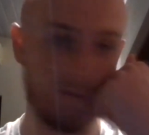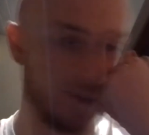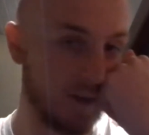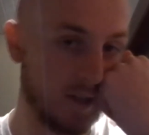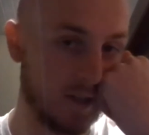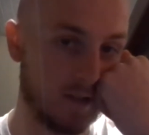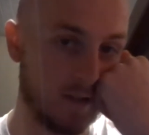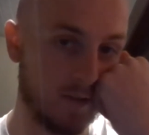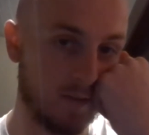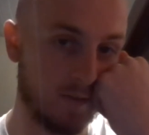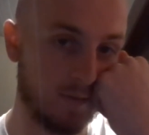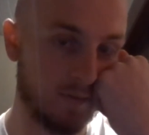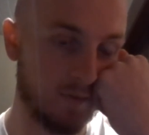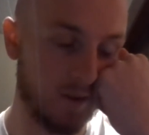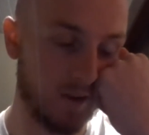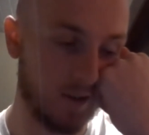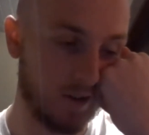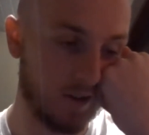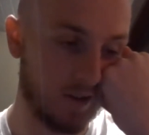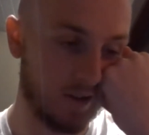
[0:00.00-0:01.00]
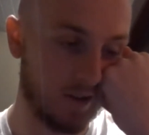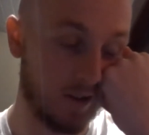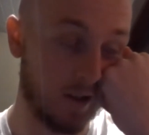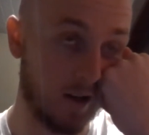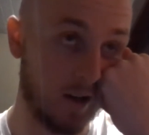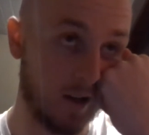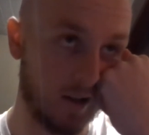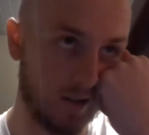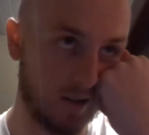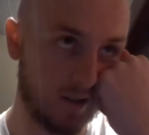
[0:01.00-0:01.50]
finished the
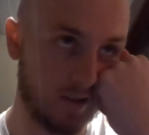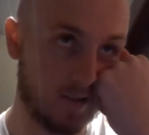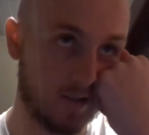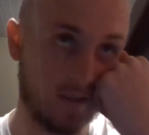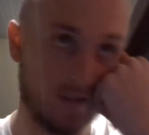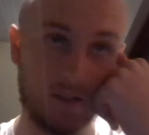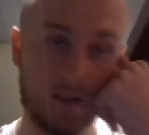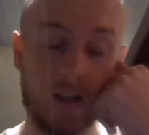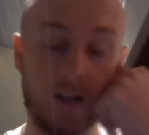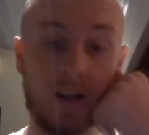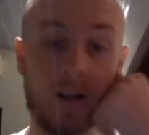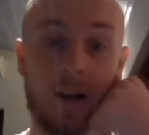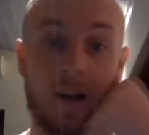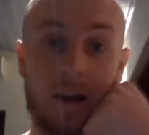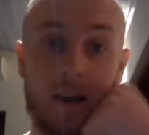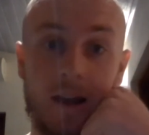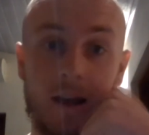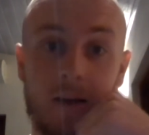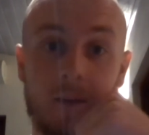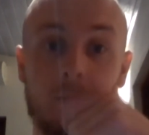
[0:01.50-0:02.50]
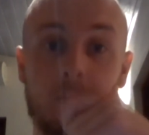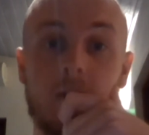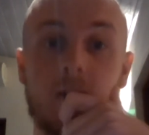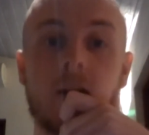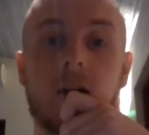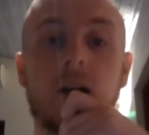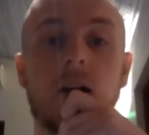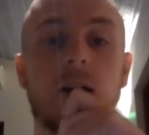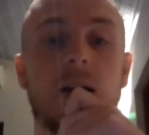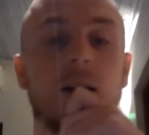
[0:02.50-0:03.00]
last lab
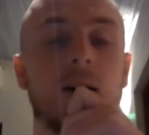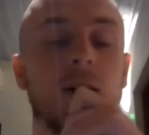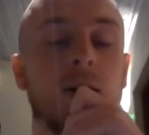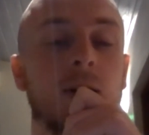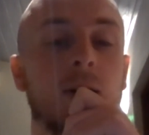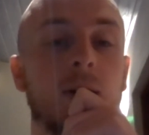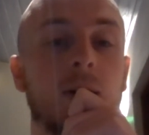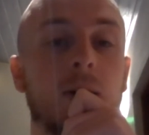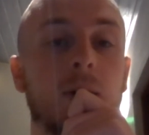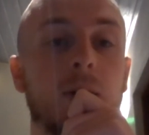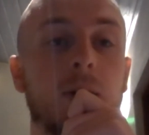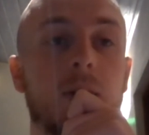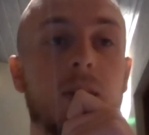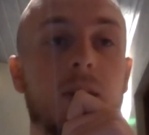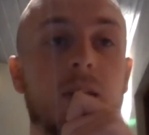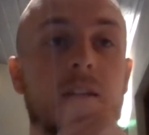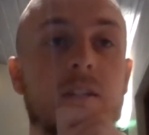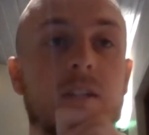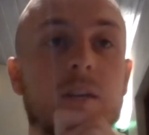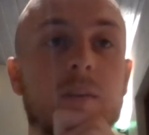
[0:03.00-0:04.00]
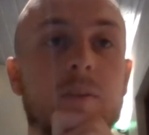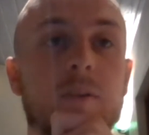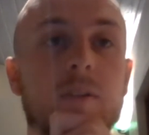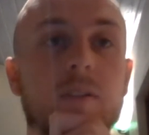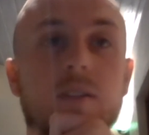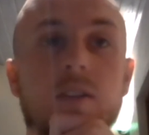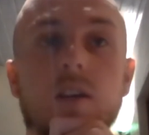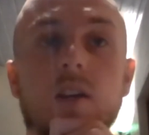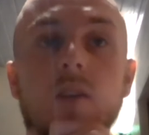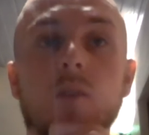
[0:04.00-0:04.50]
on the
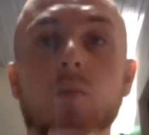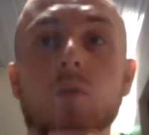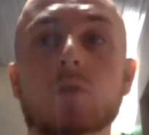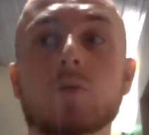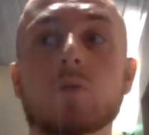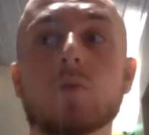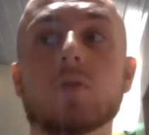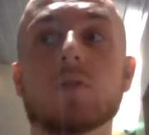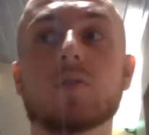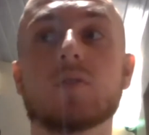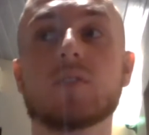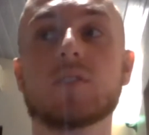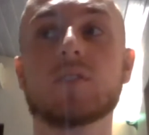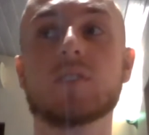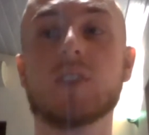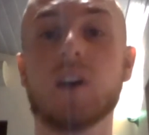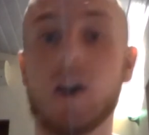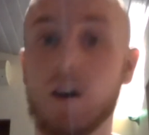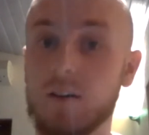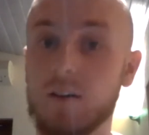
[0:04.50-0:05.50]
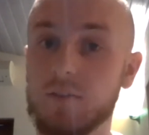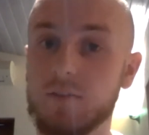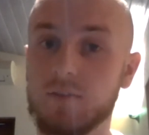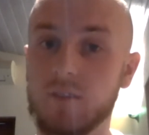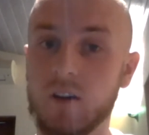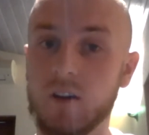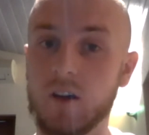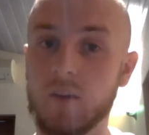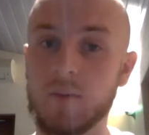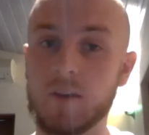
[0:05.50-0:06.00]
Ejpt, which was tough.
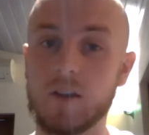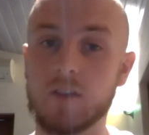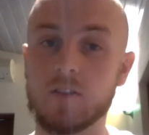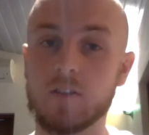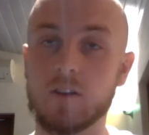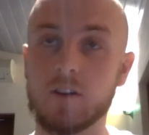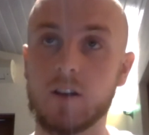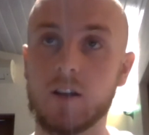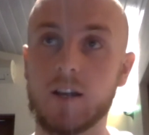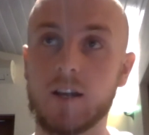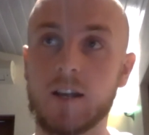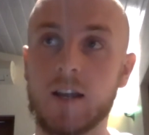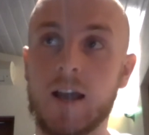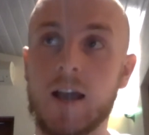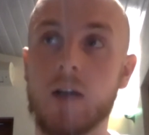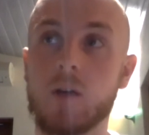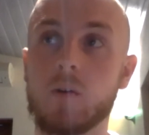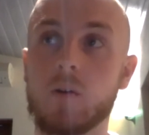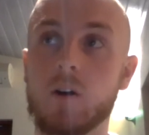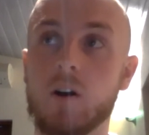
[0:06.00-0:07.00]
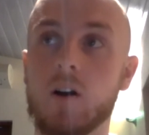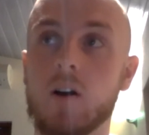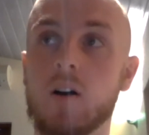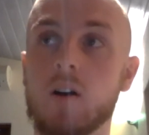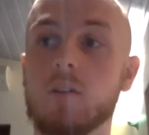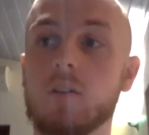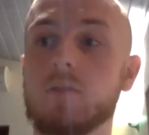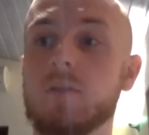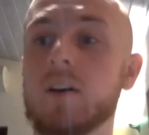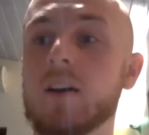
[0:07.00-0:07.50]
I mean, it took like an hour and a
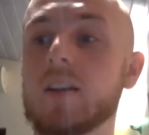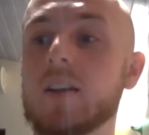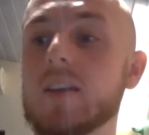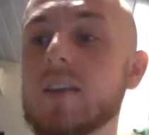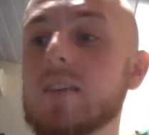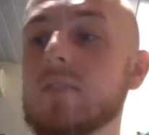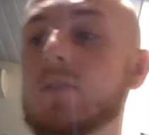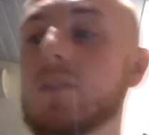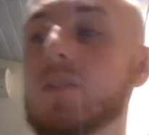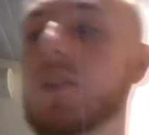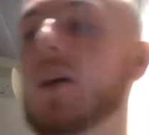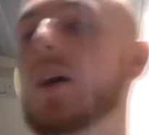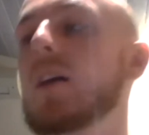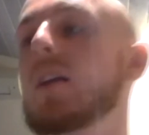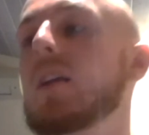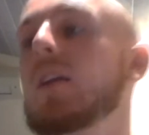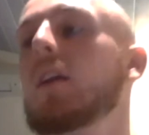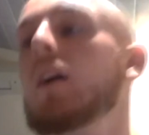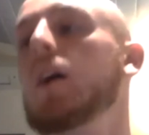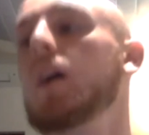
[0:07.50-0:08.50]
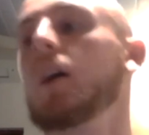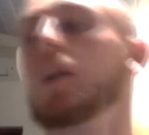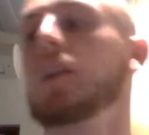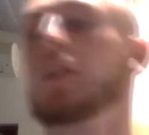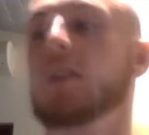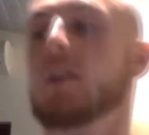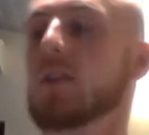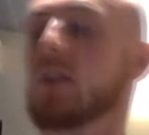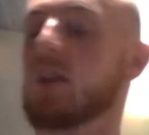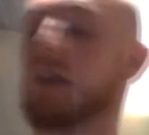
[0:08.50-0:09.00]
half, and even then I
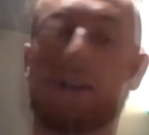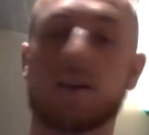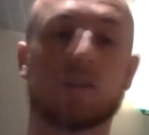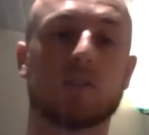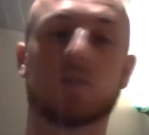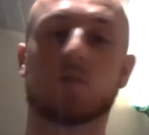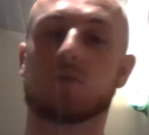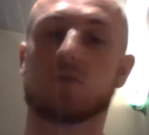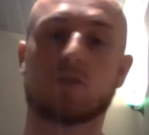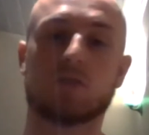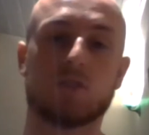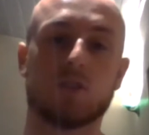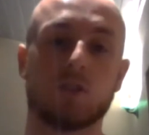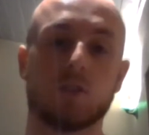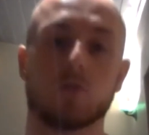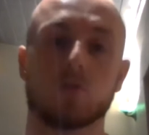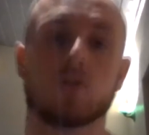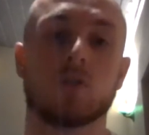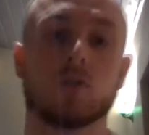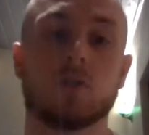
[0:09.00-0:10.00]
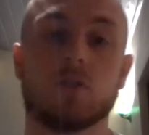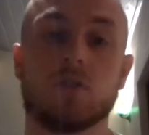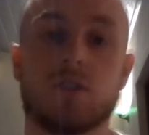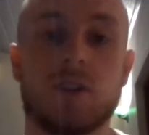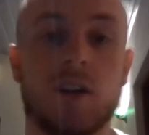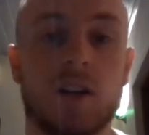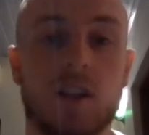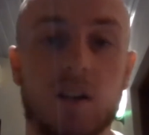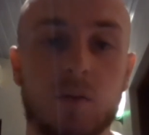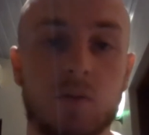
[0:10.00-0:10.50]
had to use the solutions,
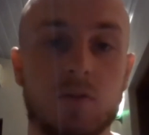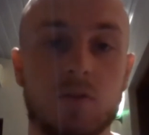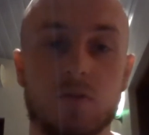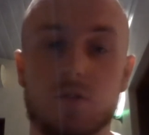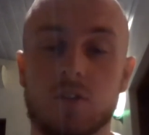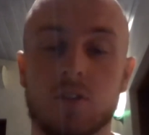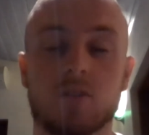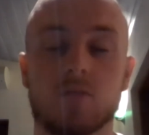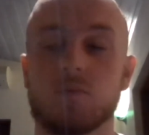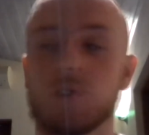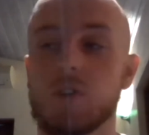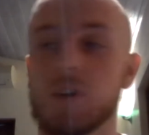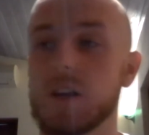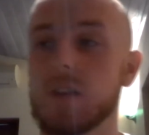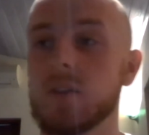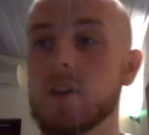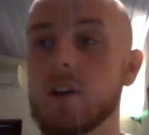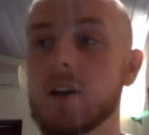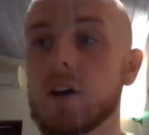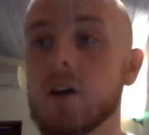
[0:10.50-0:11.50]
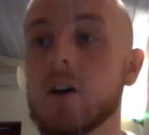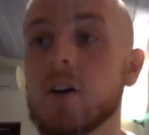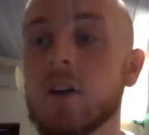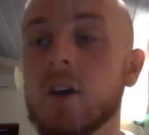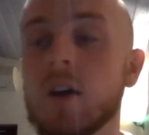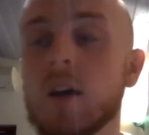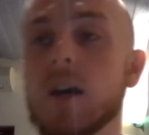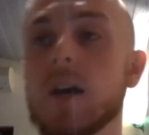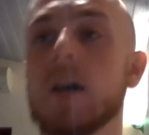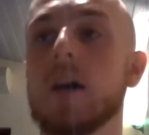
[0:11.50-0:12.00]
and it was just really, really hard.
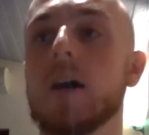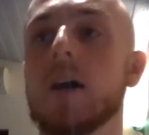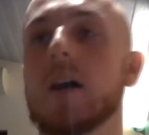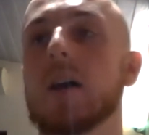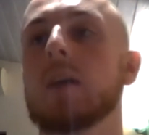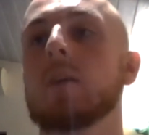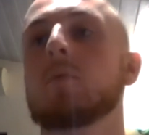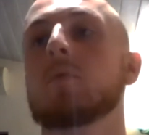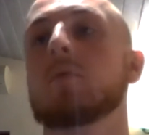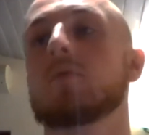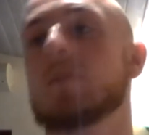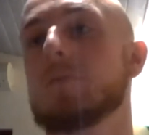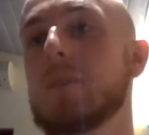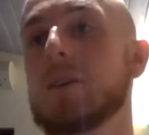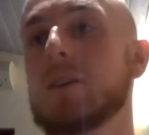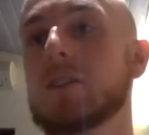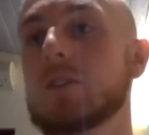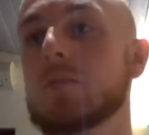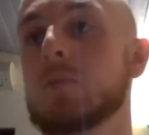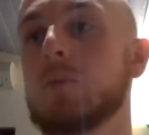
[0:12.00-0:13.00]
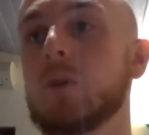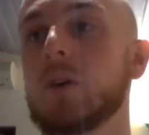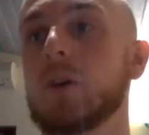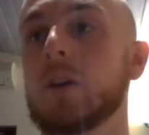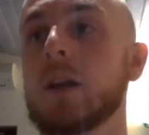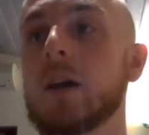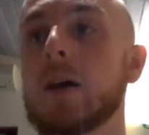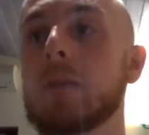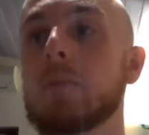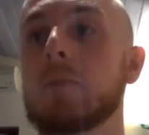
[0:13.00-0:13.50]
It was the Metasploit
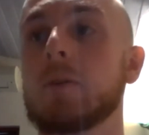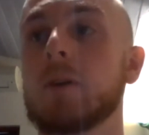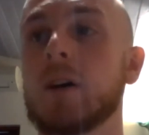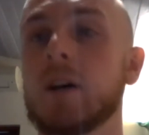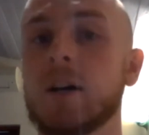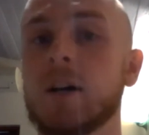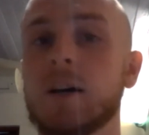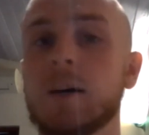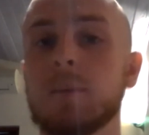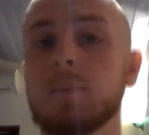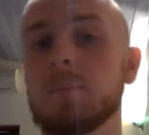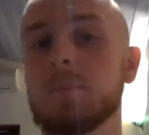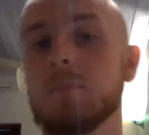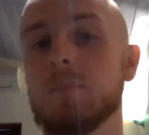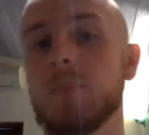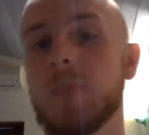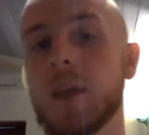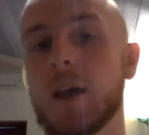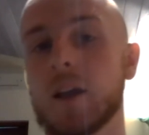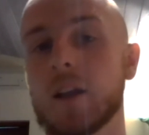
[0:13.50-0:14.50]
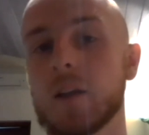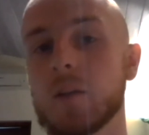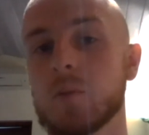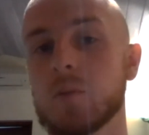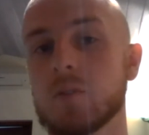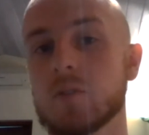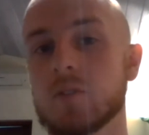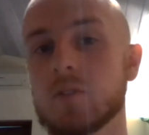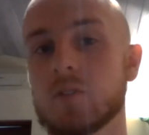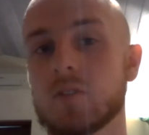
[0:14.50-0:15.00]
Lab, and it
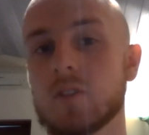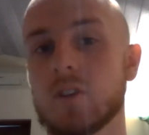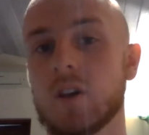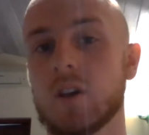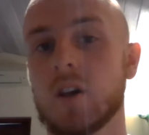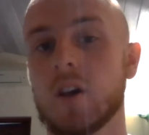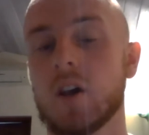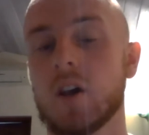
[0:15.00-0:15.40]
was